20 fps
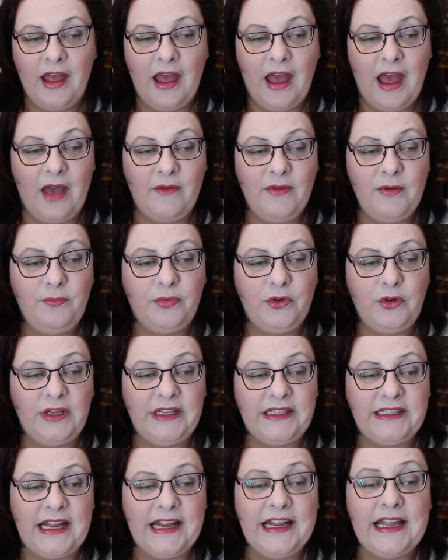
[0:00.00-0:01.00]
Having brutally
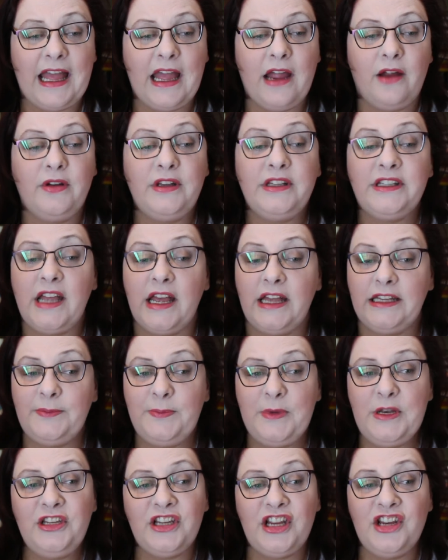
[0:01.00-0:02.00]
slain Karen's
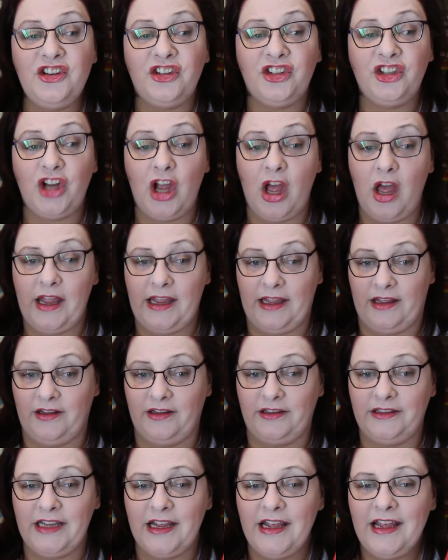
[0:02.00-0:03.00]
husband and
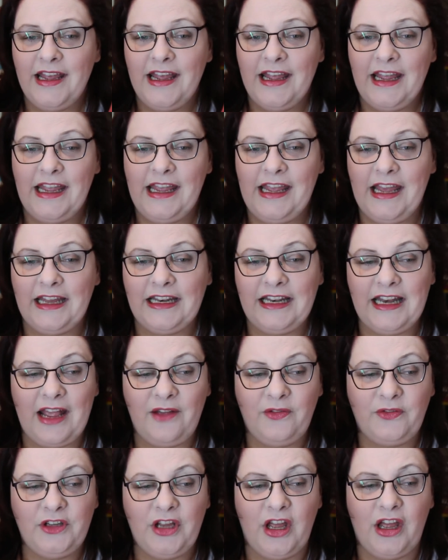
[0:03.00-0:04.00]
child, he had
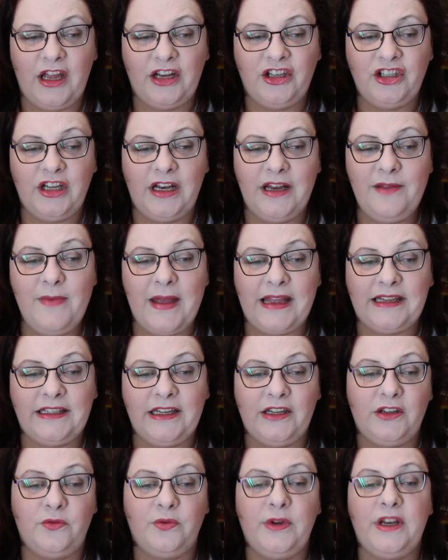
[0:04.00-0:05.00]
left her a chilling
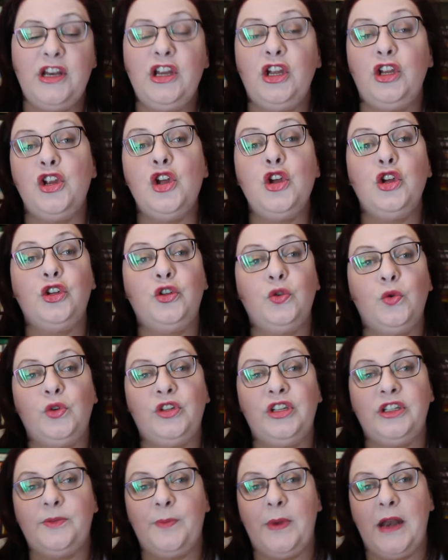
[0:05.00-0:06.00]
message written in her
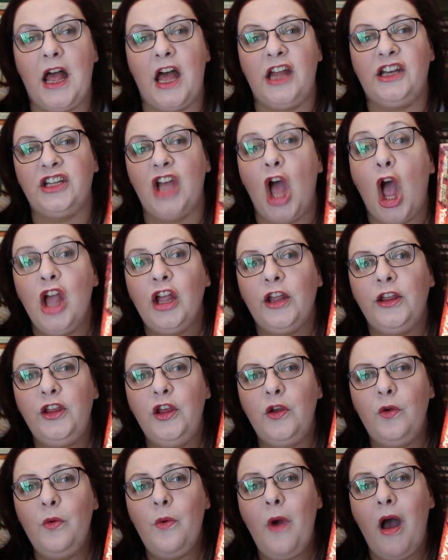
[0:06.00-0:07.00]
daughter's blood.
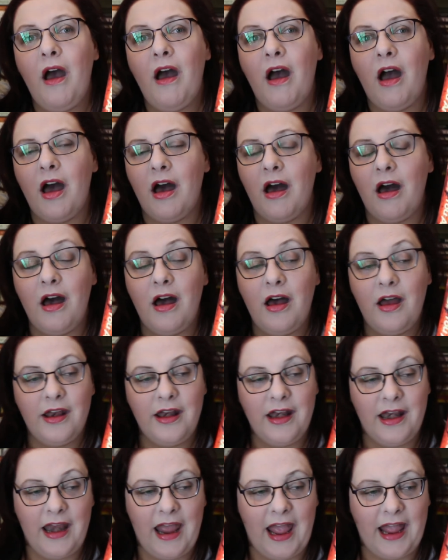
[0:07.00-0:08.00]
You are
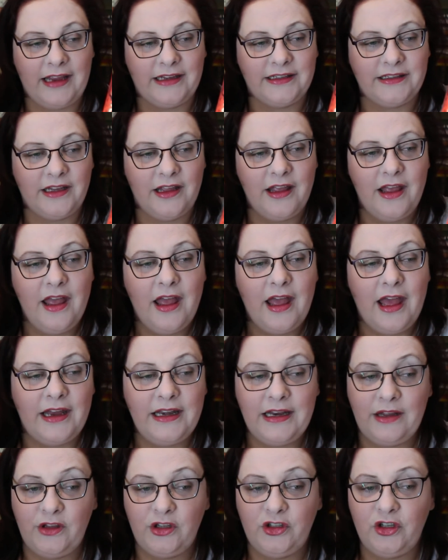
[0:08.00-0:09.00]
next. And
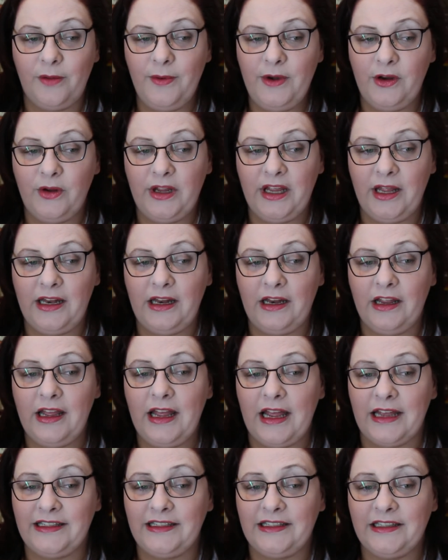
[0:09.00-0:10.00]
now the Domino Killer
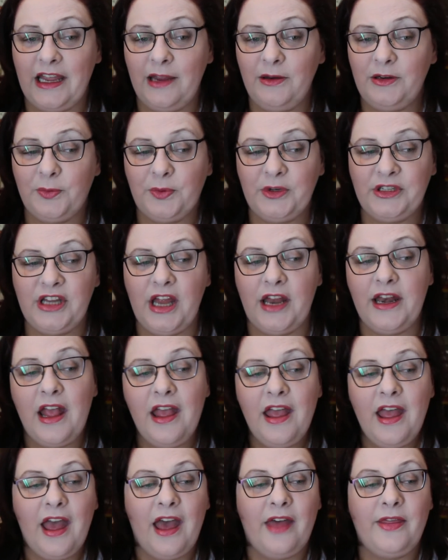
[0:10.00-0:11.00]
has escaped prison
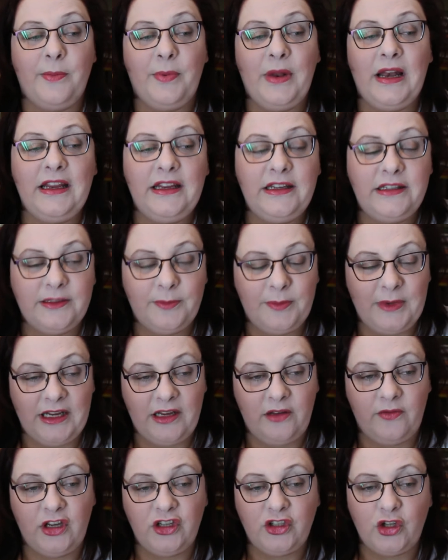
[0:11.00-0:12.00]
and the police
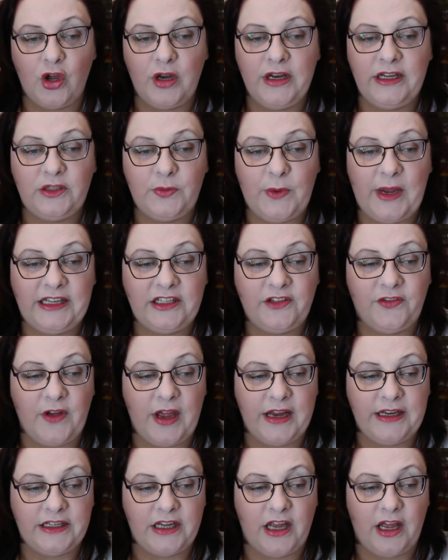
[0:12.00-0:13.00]
believe he's on his way to
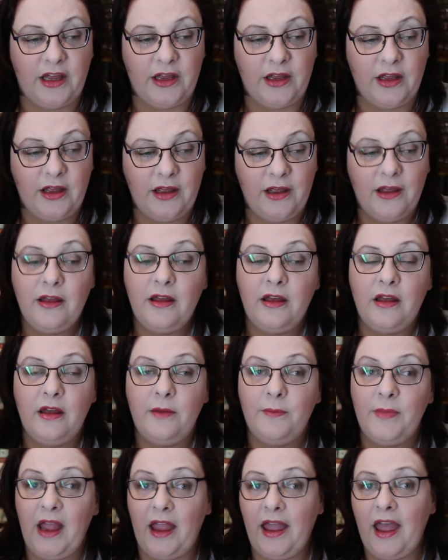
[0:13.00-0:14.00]
find her.
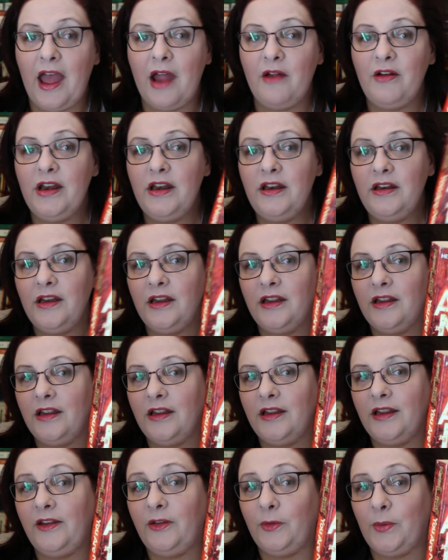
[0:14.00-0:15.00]
But Karen
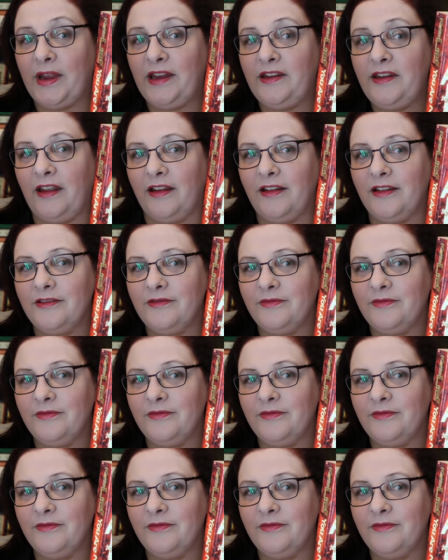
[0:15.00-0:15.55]
is waiting.